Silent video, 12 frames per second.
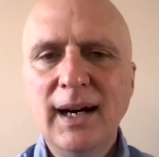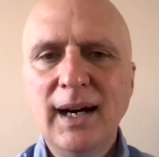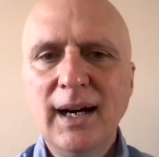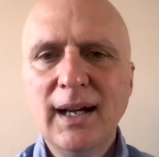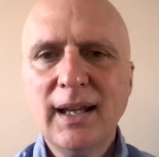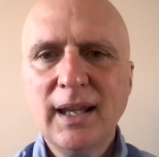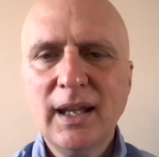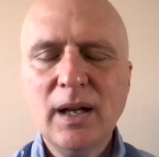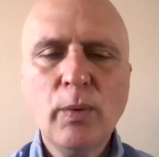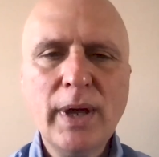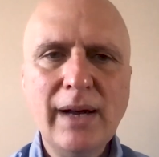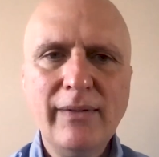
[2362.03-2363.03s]

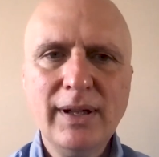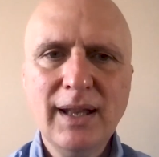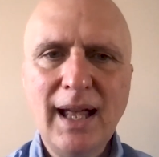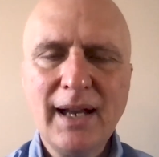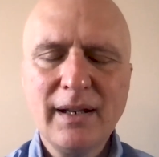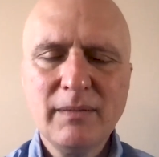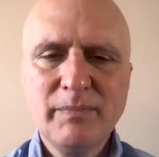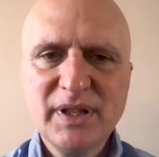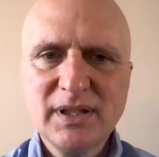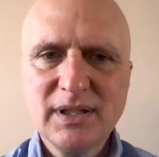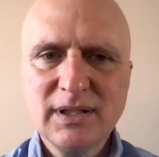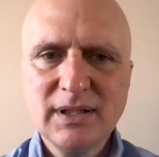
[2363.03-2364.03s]
We have a lot of
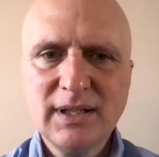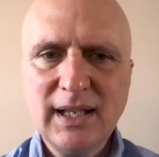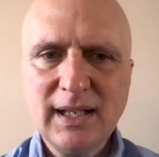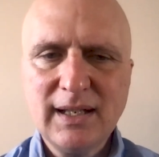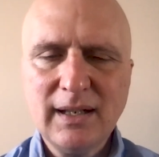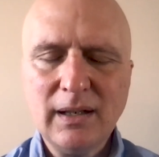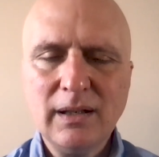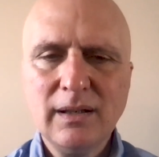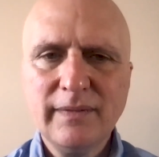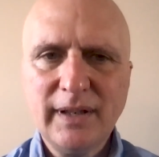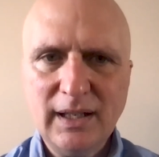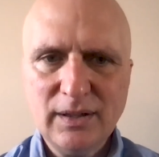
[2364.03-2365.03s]
business to take care
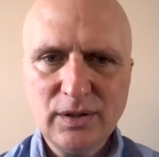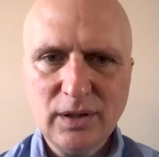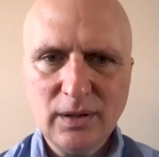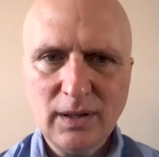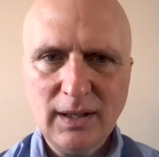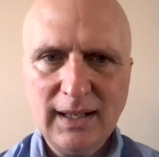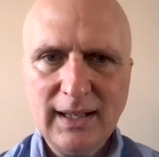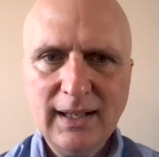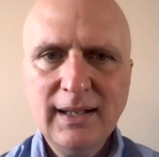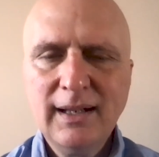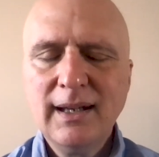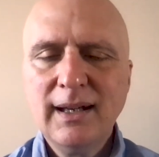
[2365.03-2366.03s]
of
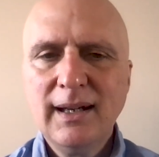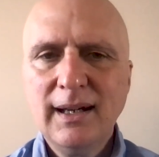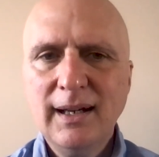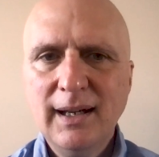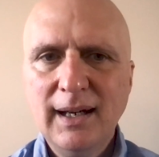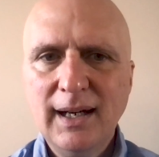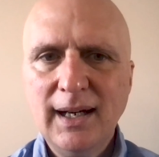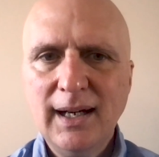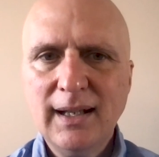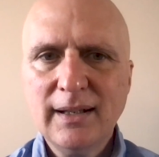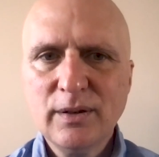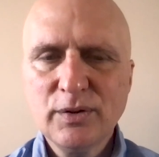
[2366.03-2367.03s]
internally.
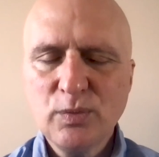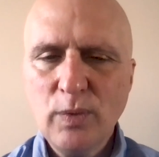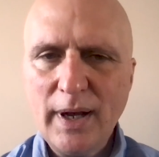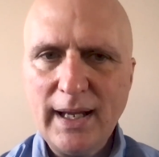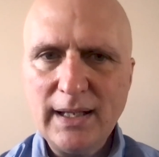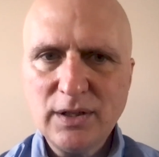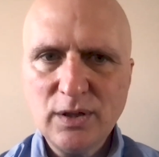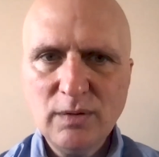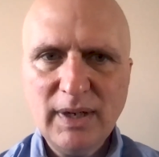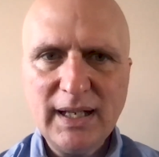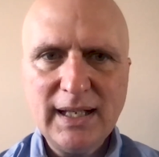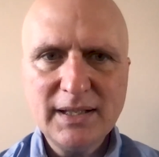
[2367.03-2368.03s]
There's way
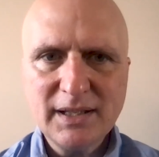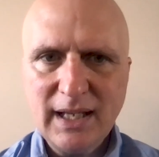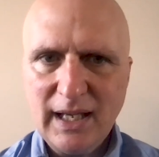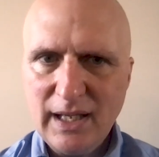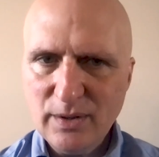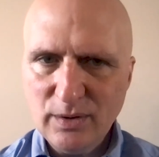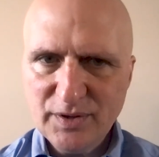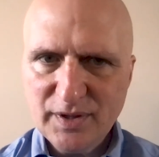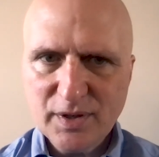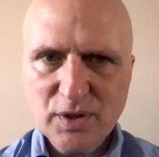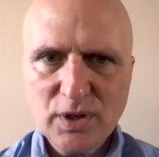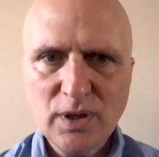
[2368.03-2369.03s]
too many scandals
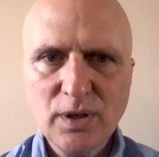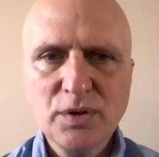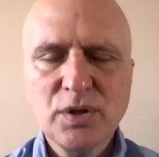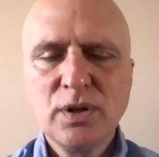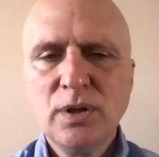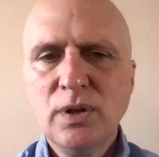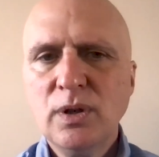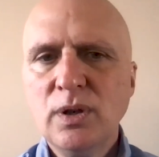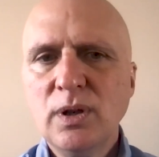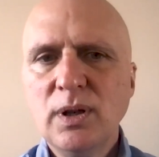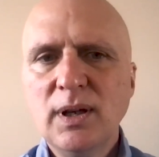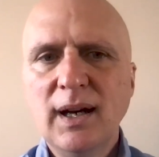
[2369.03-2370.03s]
in the church.
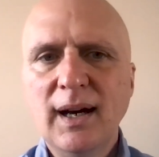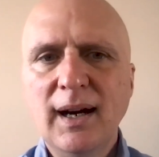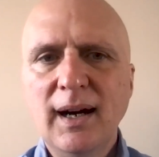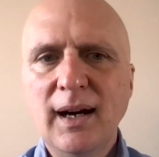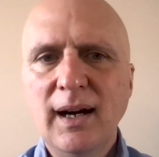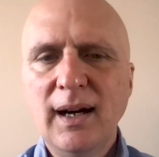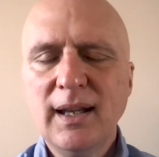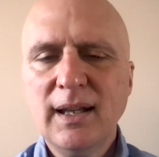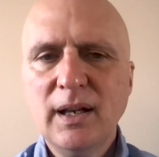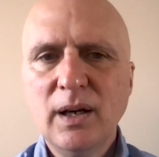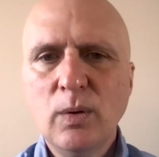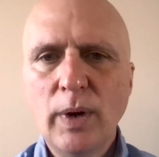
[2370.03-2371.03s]

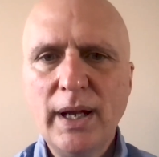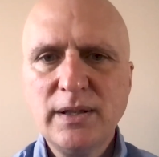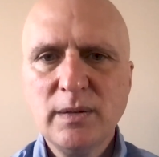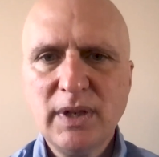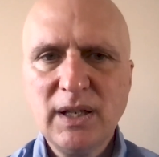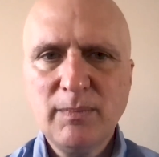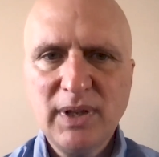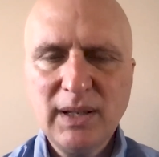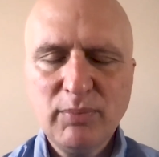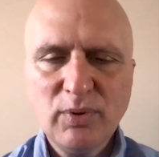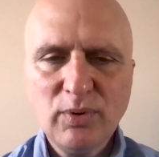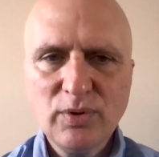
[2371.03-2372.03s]
Way too many
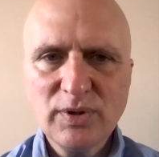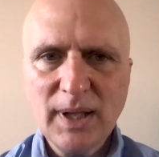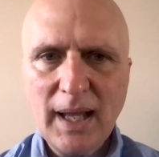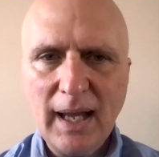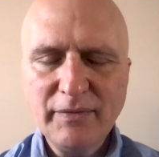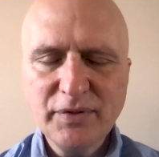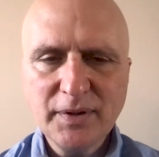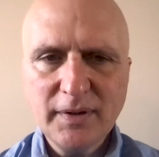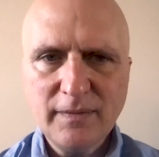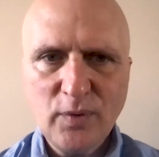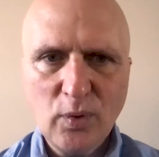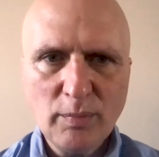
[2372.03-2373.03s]
people whose lives are
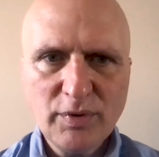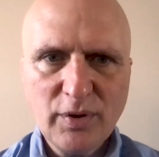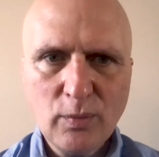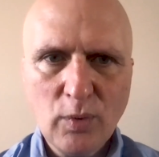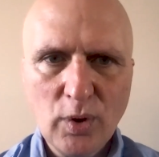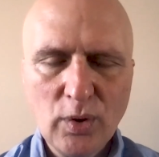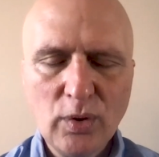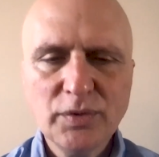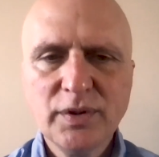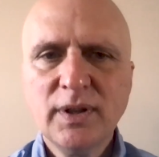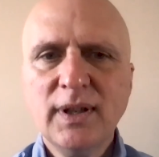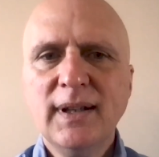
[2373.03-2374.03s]
conformed to the
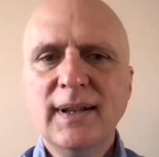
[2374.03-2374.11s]
world.